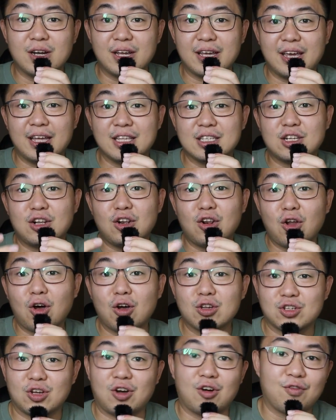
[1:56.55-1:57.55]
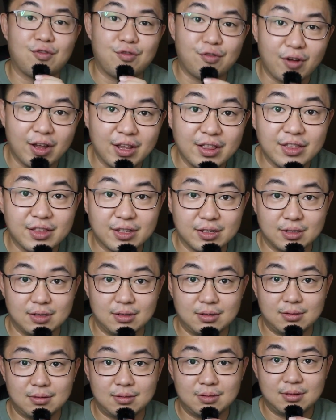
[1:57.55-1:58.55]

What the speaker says: against loss of rental.